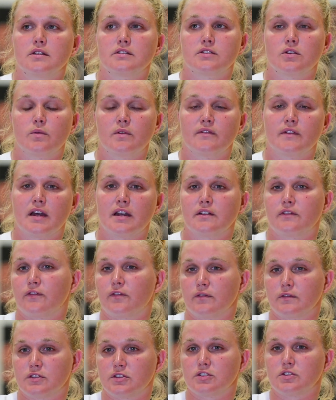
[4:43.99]
So we've got a
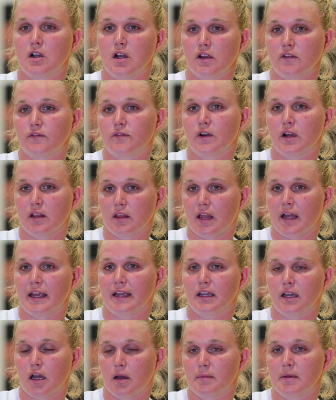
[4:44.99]
strong front
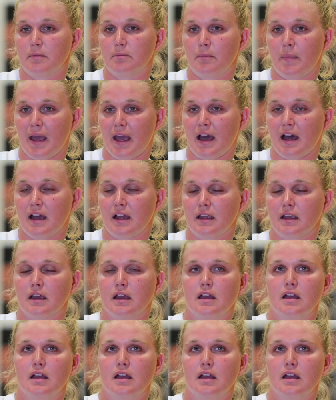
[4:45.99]
line coming back.